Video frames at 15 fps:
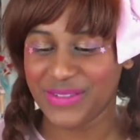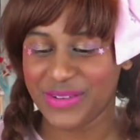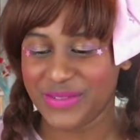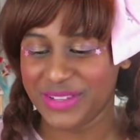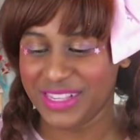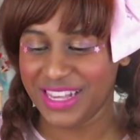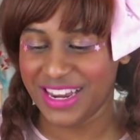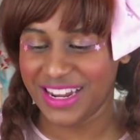What
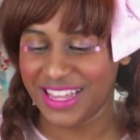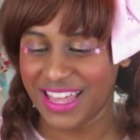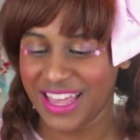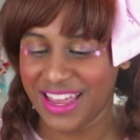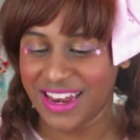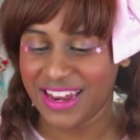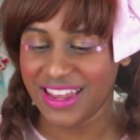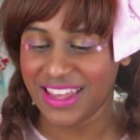was that
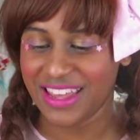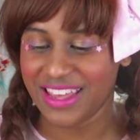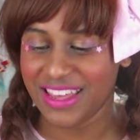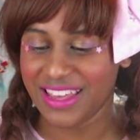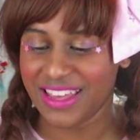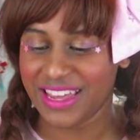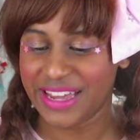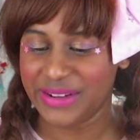again?
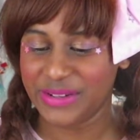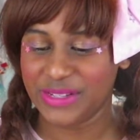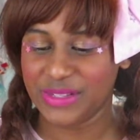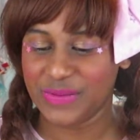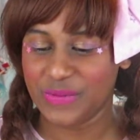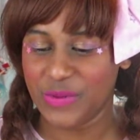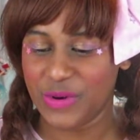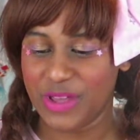It
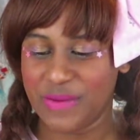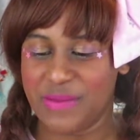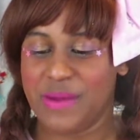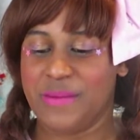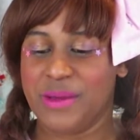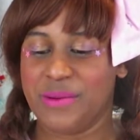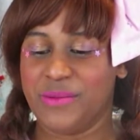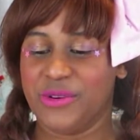was Moi
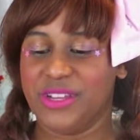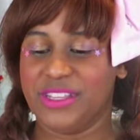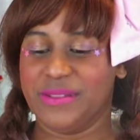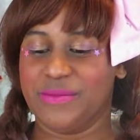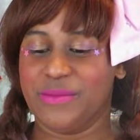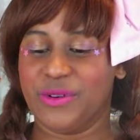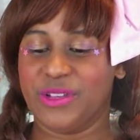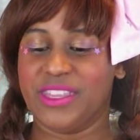Meme
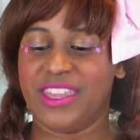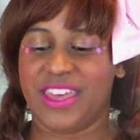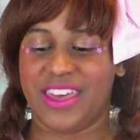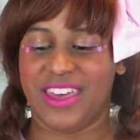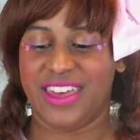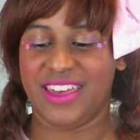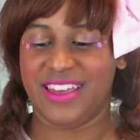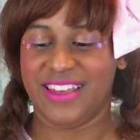Moitié.